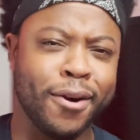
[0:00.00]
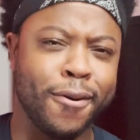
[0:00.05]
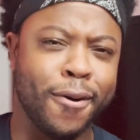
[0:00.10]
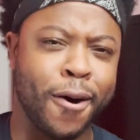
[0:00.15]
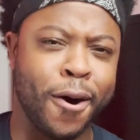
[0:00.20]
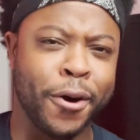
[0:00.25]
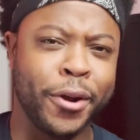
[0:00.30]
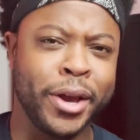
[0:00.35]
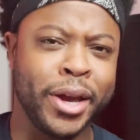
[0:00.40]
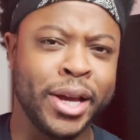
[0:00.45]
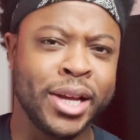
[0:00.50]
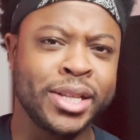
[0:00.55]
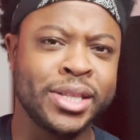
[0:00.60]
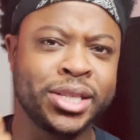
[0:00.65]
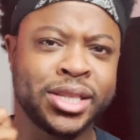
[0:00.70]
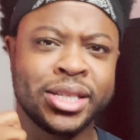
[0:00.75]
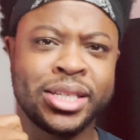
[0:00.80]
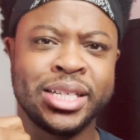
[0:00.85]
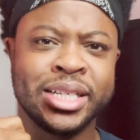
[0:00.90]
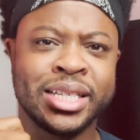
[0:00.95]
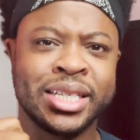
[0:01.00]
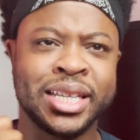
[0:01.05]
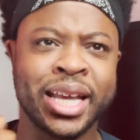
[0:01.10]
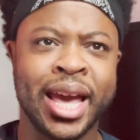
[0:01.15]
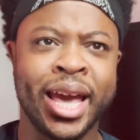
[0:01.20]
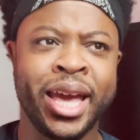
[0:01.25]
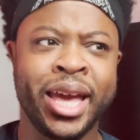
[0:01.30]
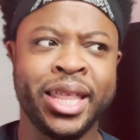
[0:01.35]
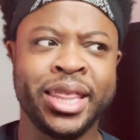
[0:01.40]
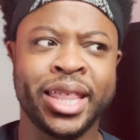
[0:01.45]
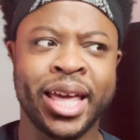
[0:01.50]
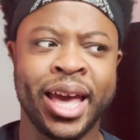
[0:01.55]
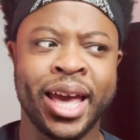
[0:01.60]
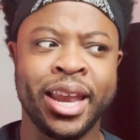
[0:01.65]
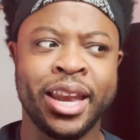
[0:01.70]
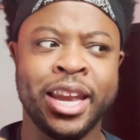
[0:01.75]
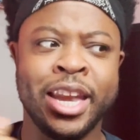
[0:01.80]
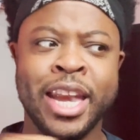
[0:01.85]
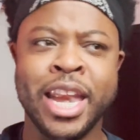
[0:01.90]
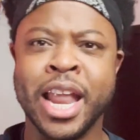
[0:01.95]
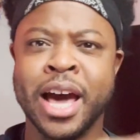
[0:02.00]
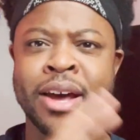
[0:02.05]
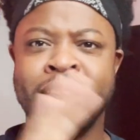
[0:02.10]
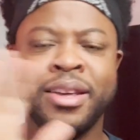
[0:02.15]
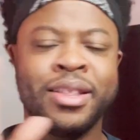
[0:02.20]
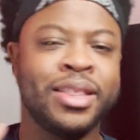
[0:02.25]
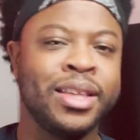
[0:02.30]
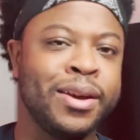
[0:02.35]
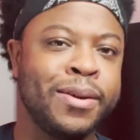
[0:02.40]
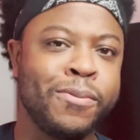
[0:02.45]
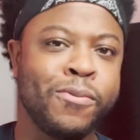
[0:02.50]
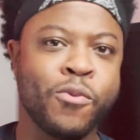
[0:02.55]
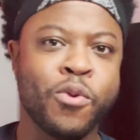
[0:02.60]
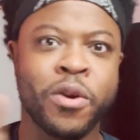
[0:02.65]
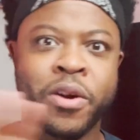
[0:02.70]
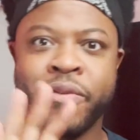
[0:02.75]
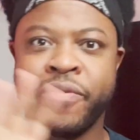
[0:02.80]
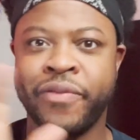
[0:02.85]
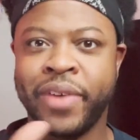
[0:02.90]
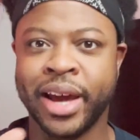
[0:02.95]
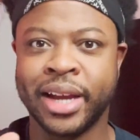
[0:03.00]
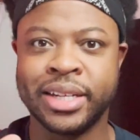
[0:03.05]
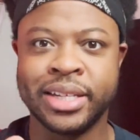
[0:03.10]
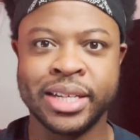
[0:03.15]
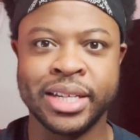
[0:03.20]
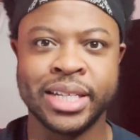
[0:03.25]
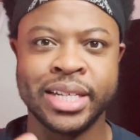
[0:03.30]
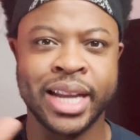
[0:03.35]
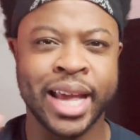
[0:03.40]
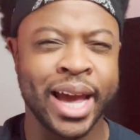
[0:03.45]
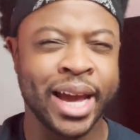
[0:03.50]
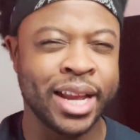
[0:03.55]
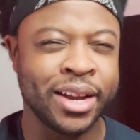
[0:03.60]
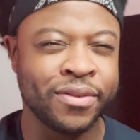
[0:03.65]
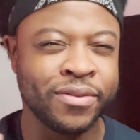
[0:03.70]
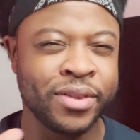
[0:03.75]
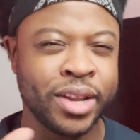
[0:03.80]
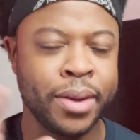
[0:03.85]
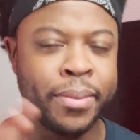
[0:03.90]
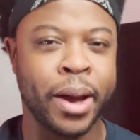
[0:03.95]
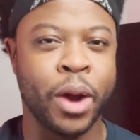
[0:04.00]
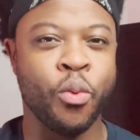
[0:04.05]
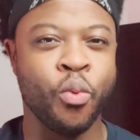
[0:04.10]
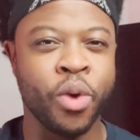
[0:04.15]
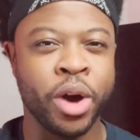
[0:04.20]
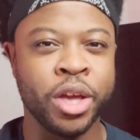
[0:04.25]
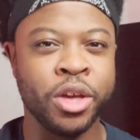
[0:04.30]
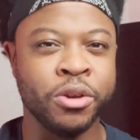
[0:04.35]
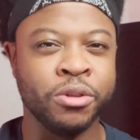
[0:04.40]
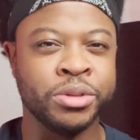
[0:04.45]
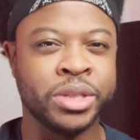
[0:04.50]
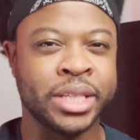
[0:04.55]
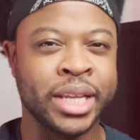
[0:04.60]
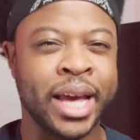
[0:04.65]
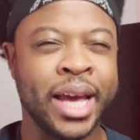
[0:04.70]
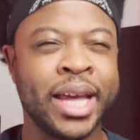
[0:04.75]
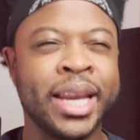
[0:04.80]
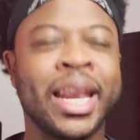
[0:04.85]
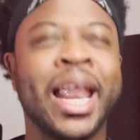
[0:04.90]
audience to say that none of them were affected negatively by what you said?